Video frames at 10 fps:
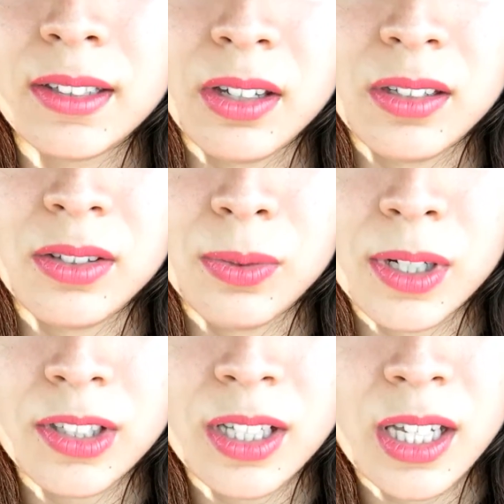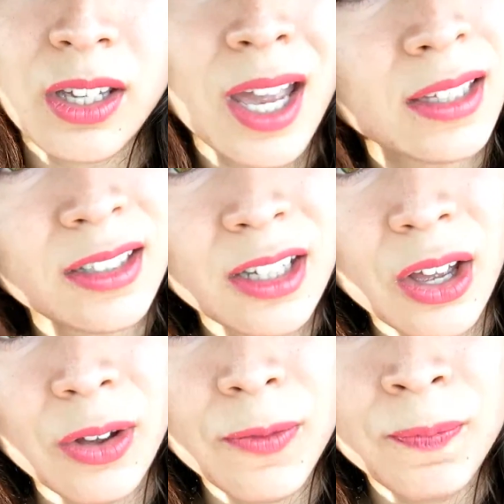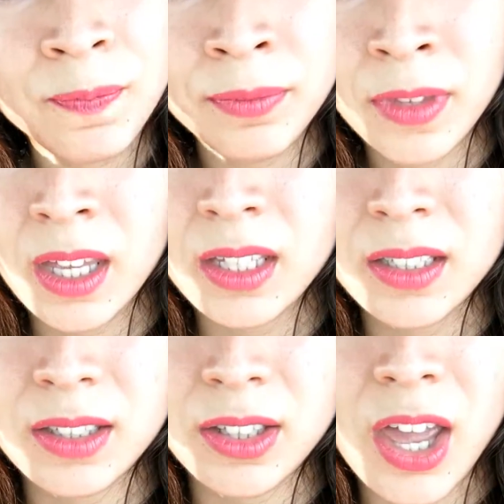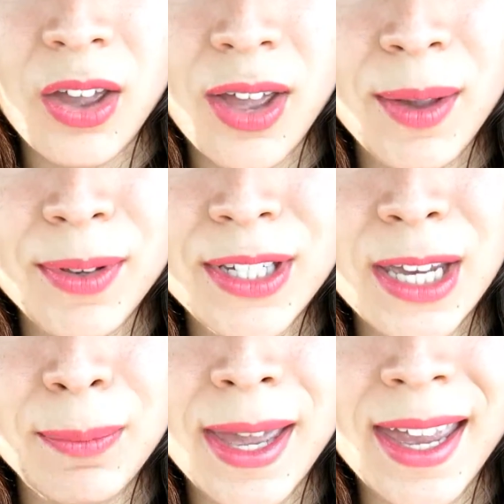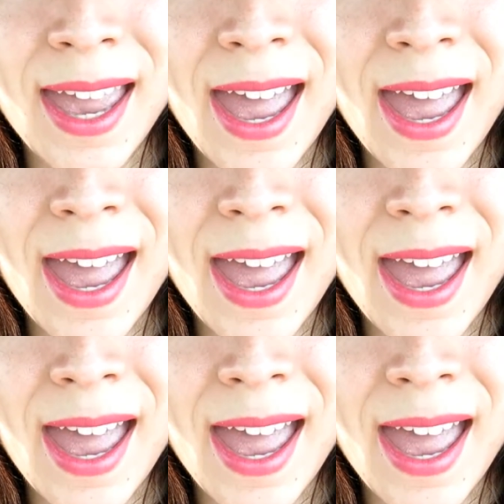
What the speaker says: So I just wanted to let you guys know. So I will check back